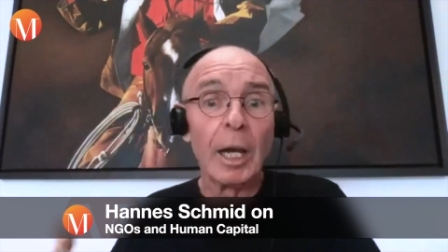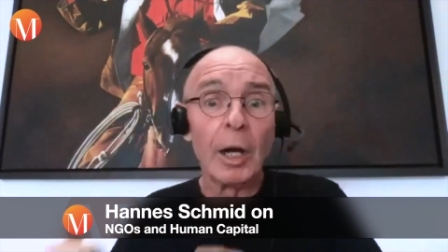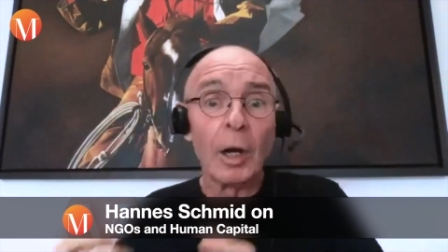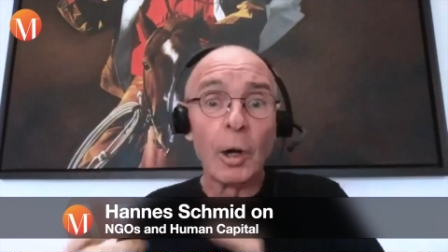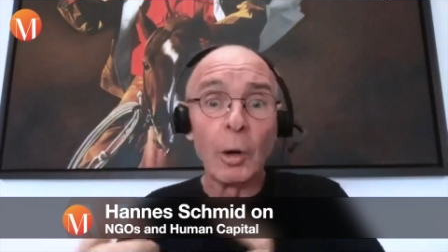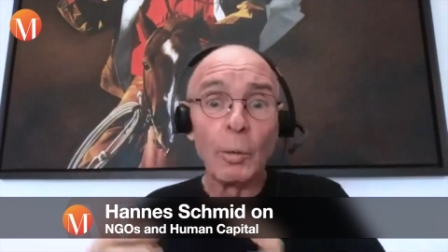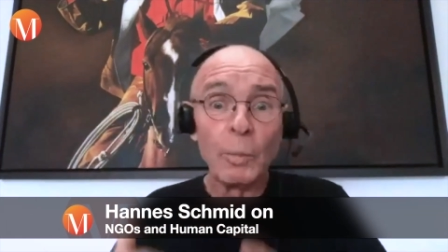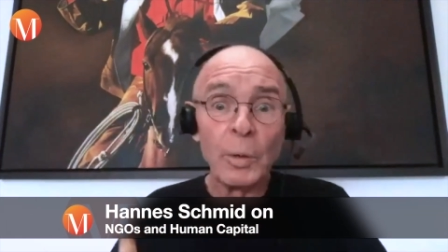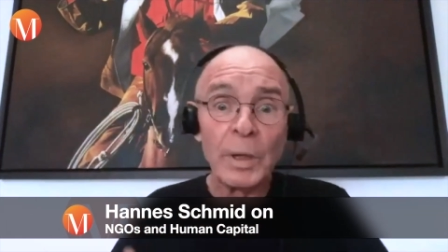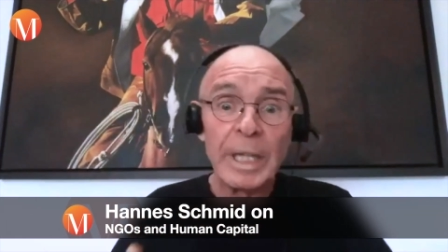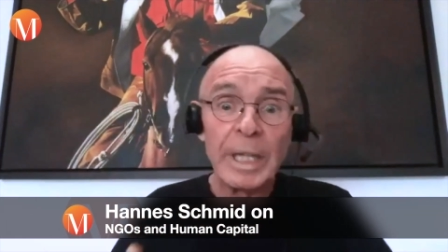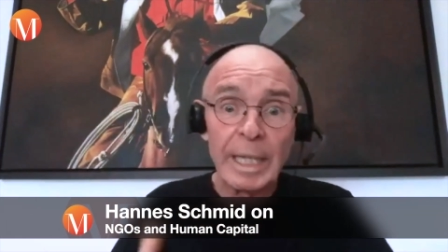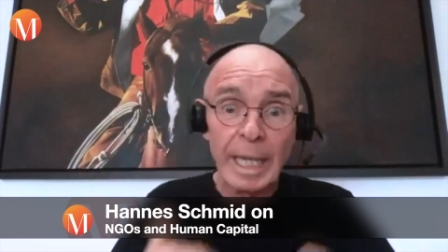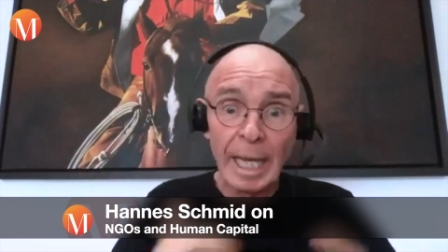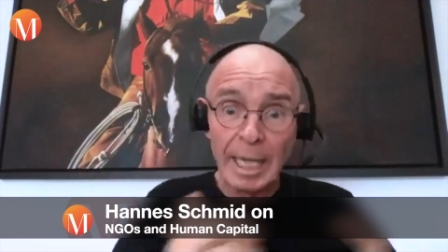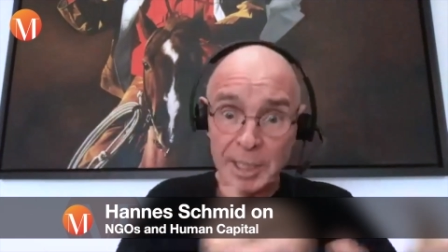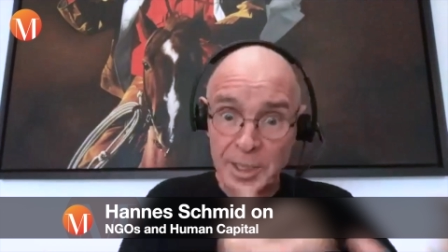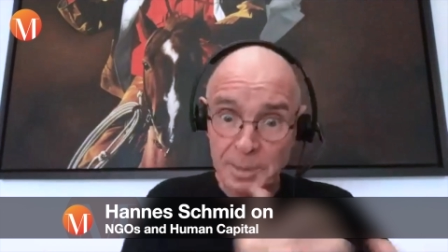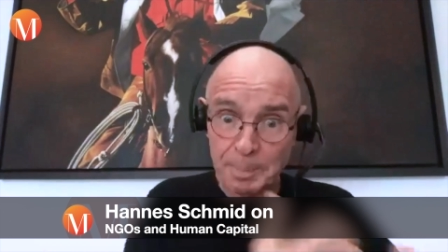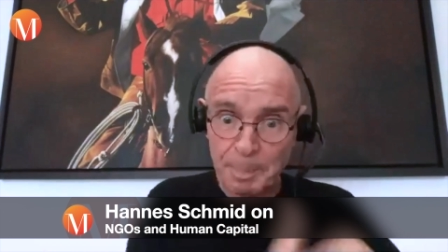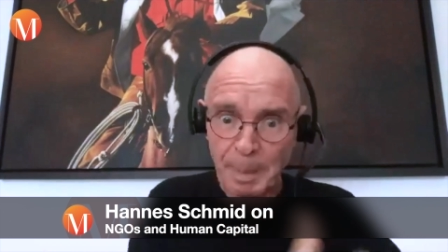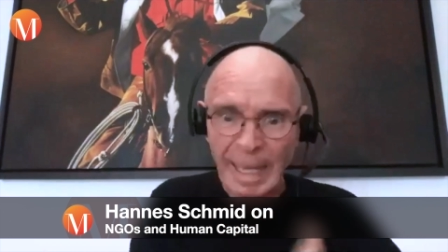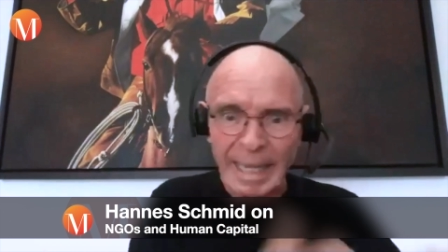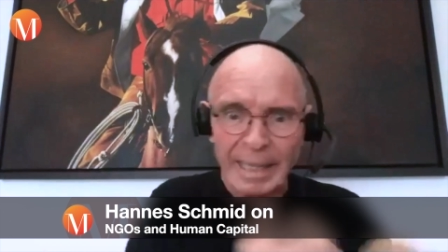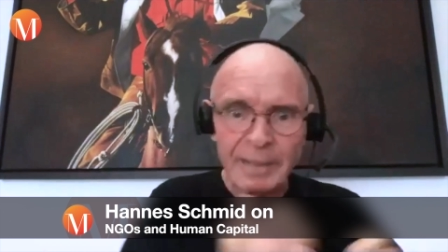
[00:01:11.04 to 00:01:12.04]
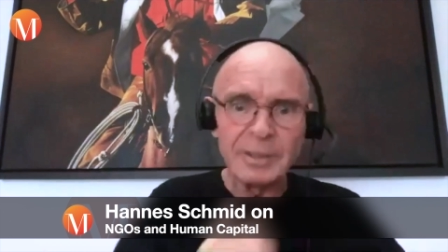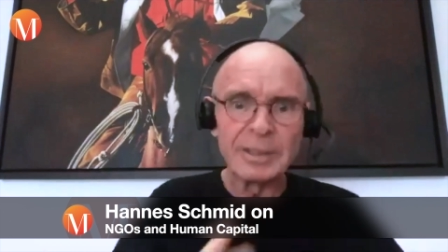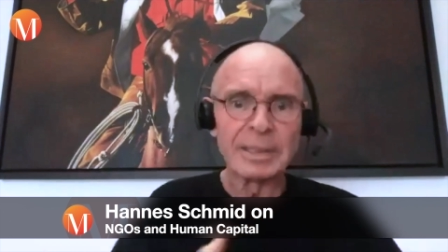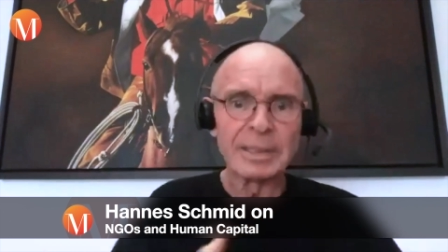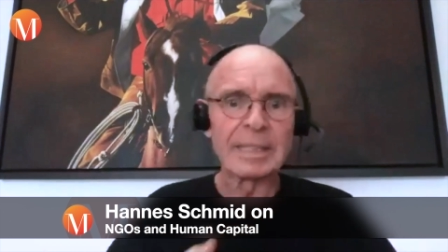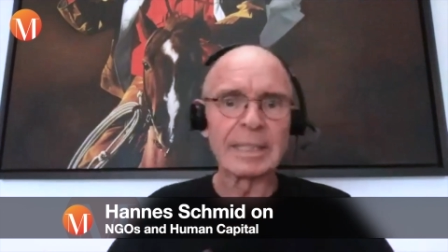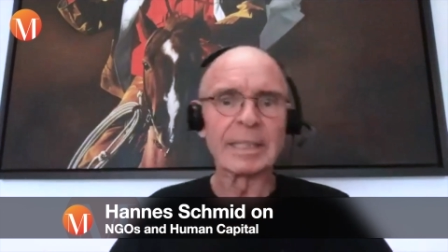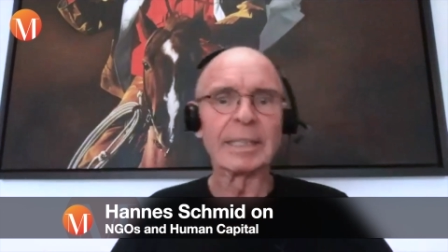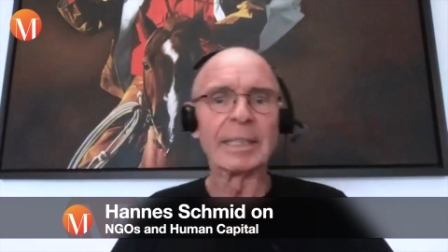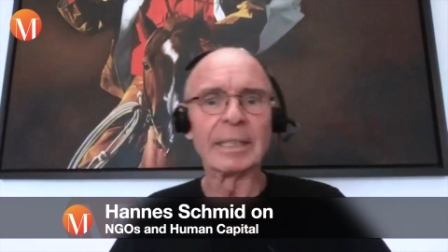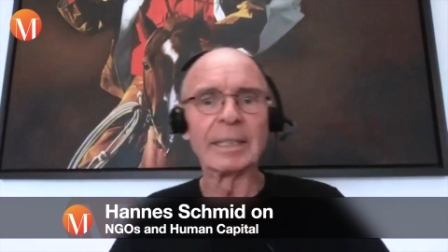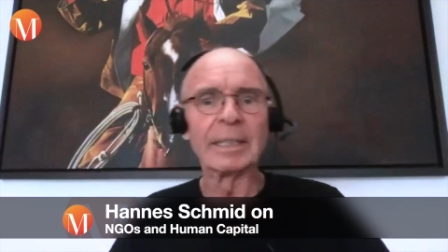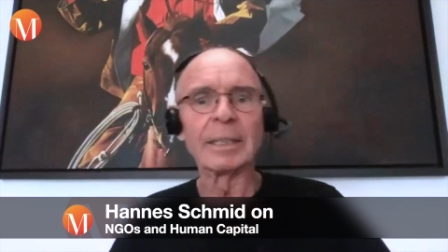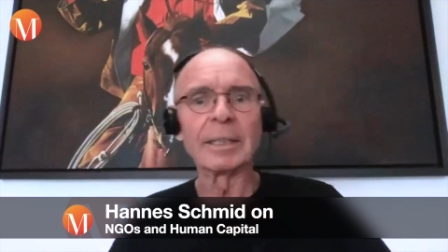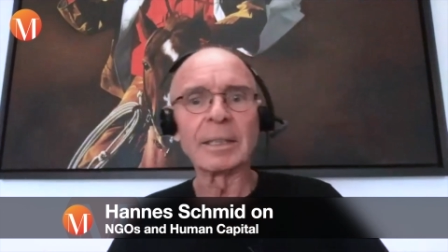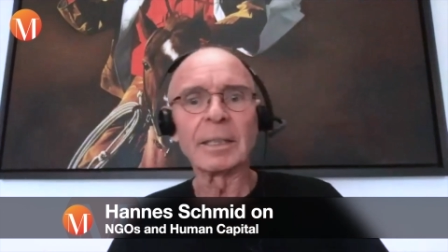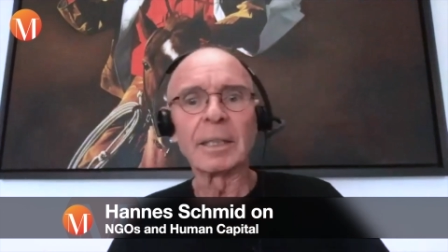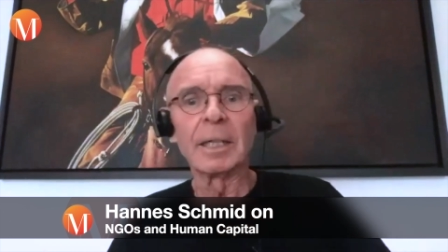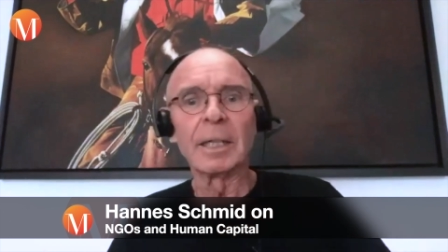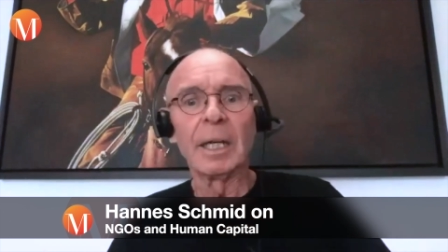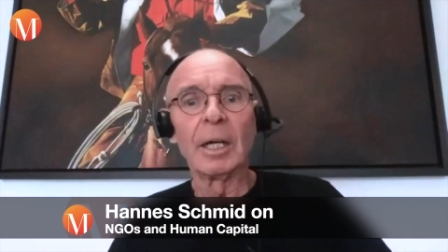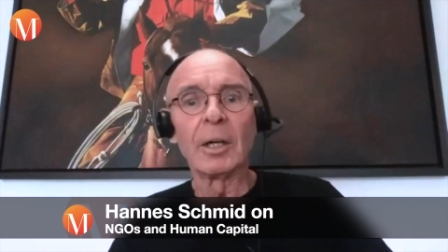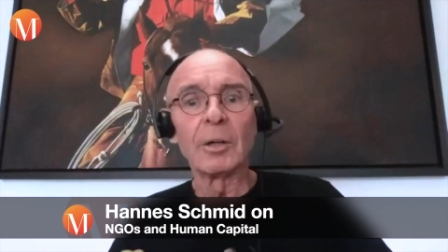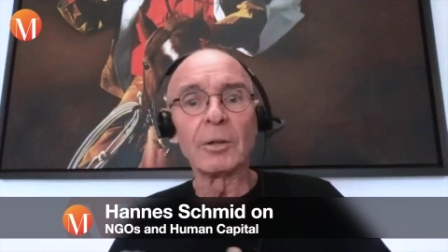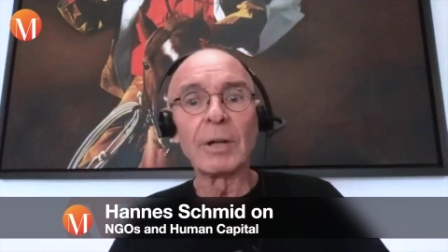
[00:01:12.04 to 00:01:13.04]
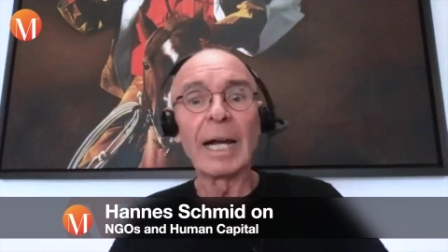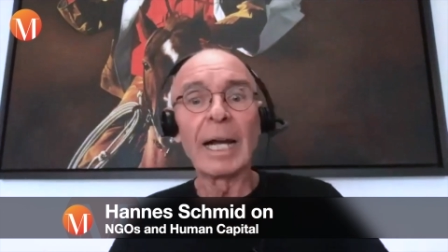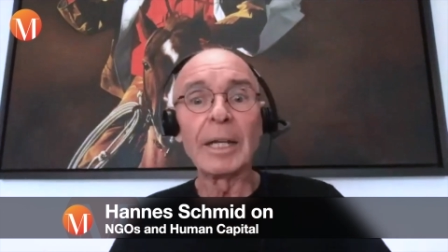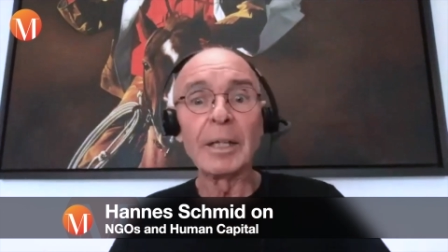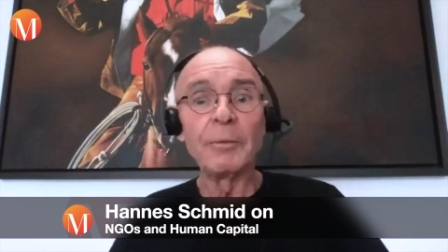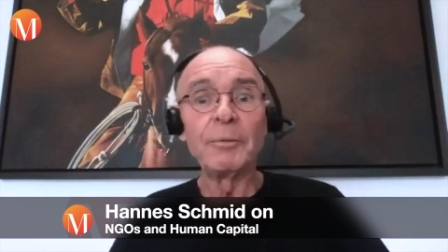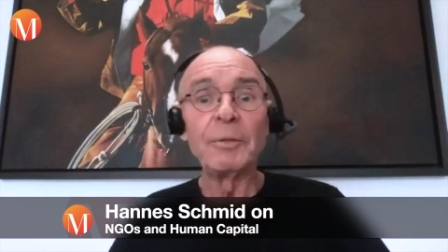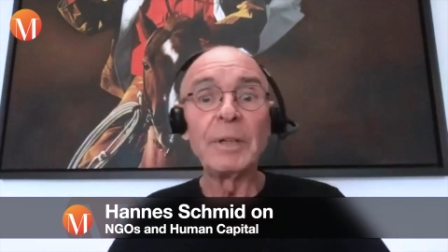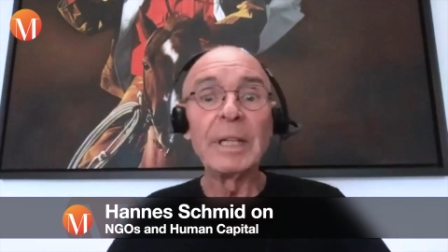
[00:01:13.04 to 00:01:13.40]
We as parents here, right,